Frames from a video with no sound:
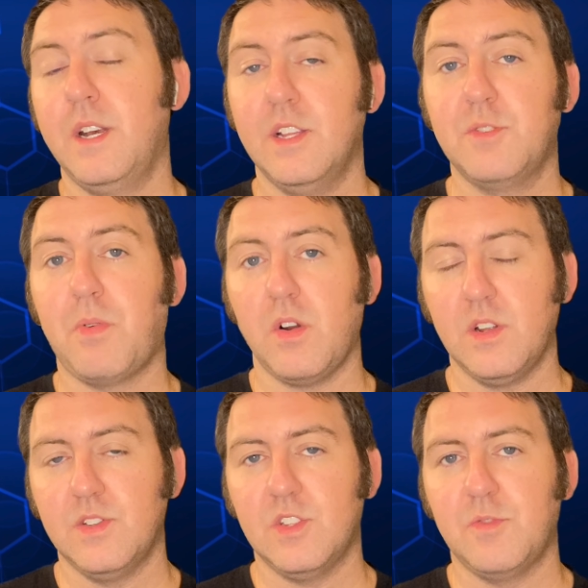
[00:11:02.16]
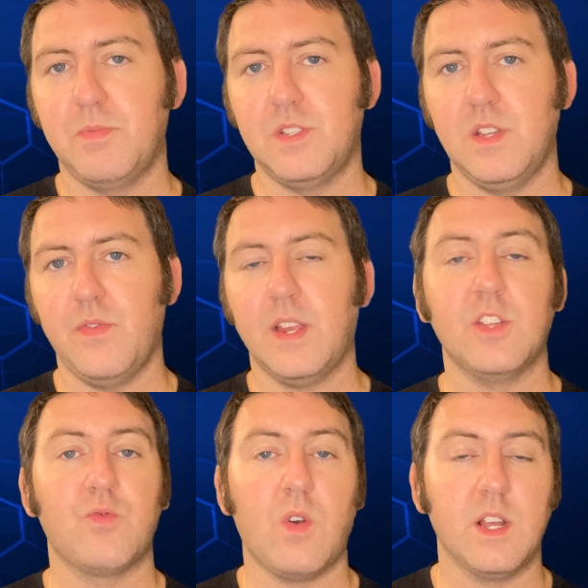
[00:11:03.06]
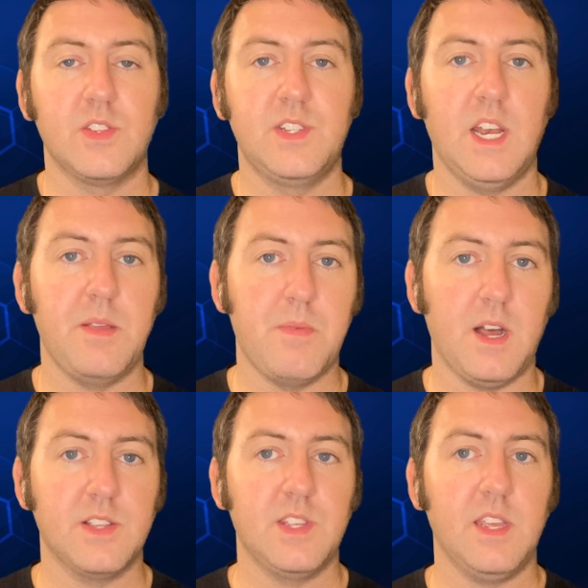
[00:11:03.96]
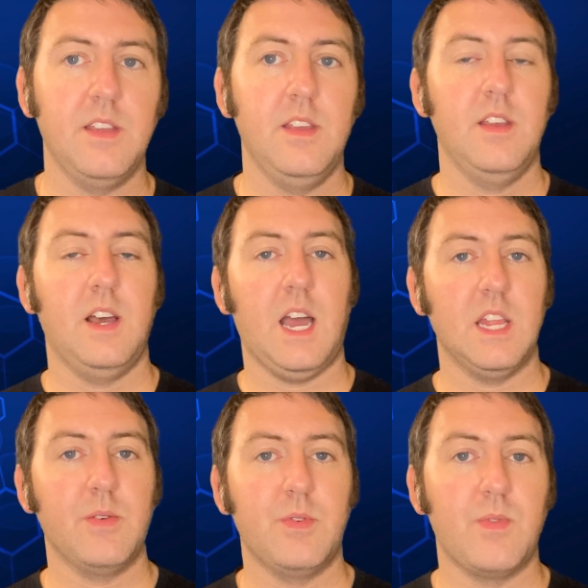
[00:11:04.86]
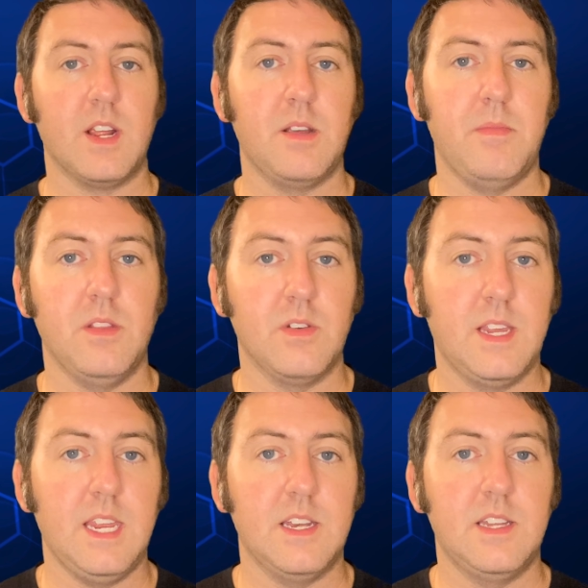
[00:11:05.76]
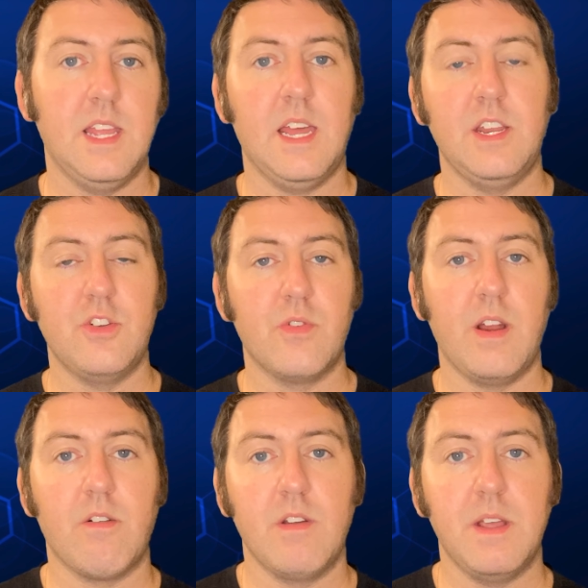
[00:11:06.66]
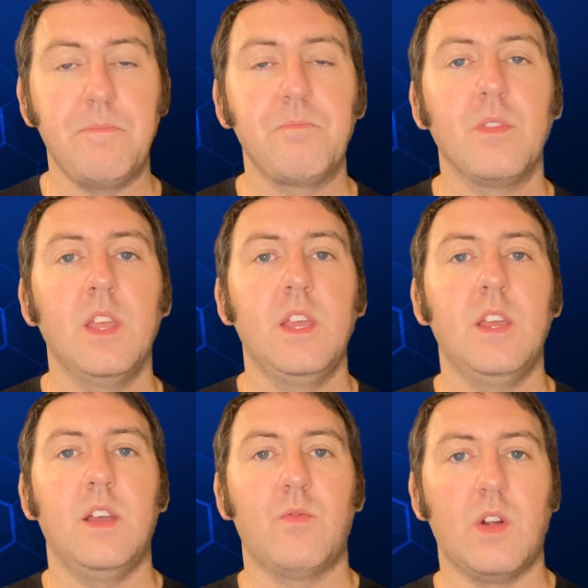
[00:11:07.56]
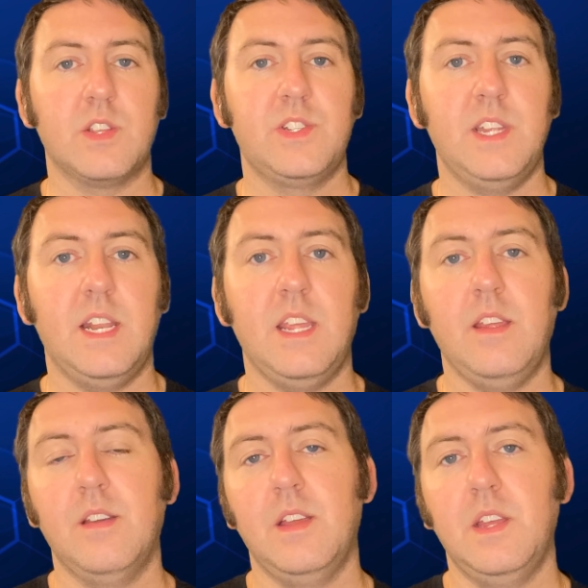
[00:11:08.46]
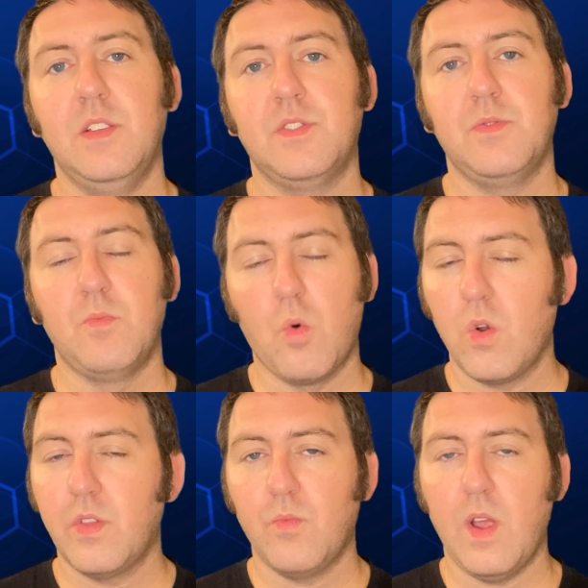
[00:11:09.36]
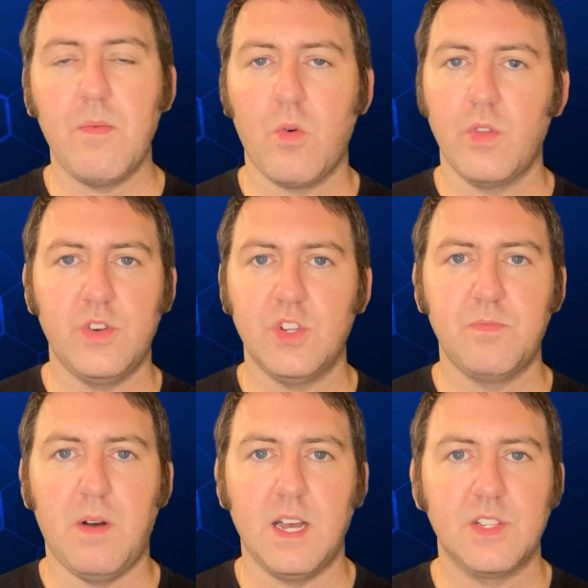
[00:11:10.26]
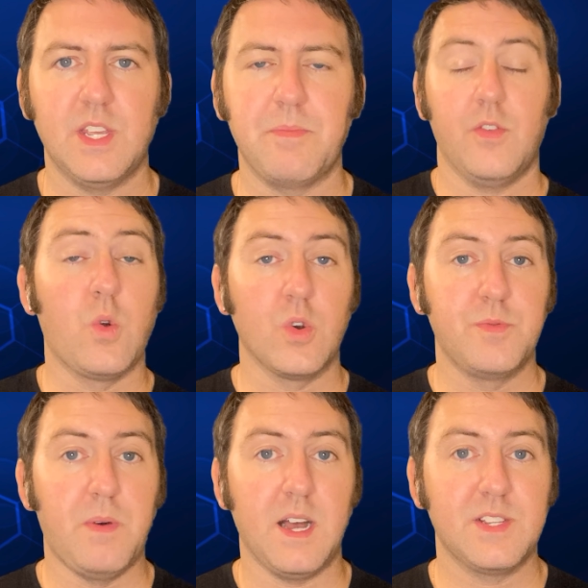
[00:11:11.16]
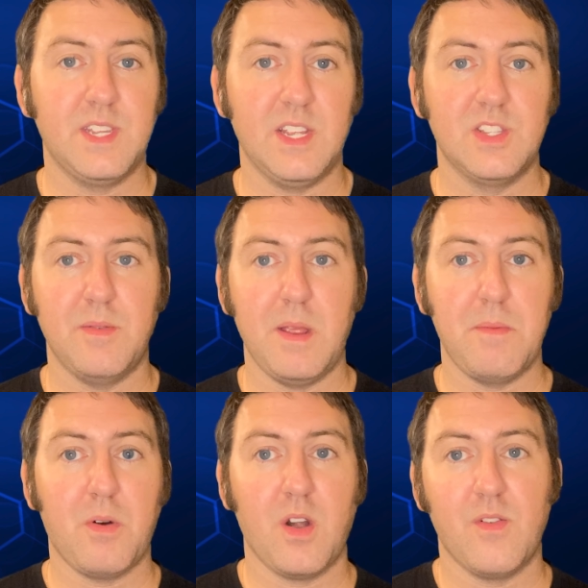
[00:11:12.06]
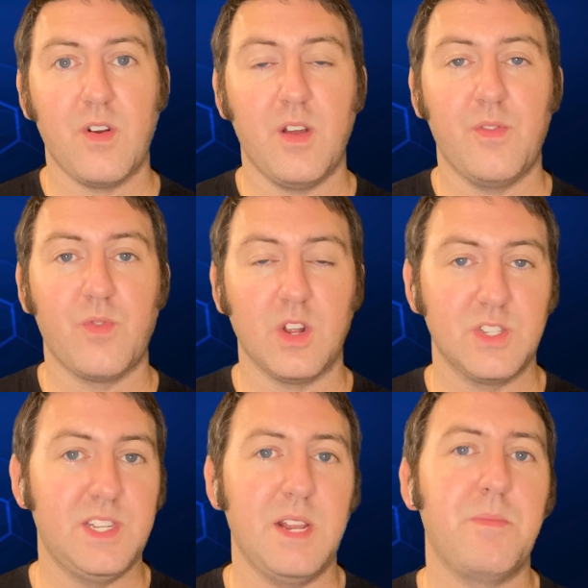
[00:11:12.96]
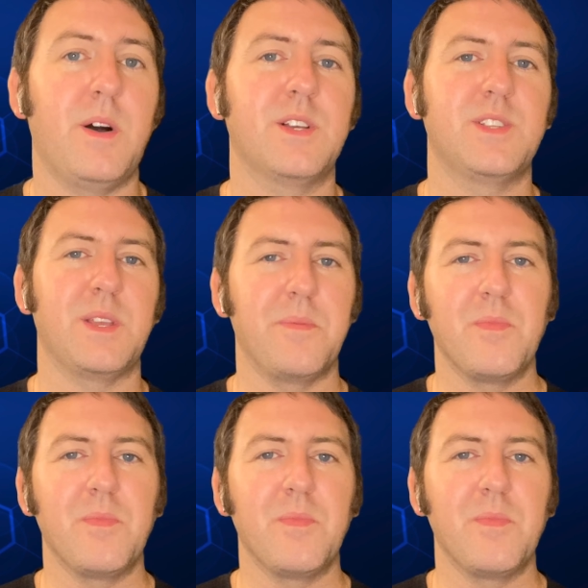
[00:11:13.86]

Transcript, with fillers: it is Parkinson's specific, is Rock Steady Boxing. Highly would recommend looking into that in your area. Rock Steady is more, way more than just boxing. Course boxing is the main part of Rock Steady boxing,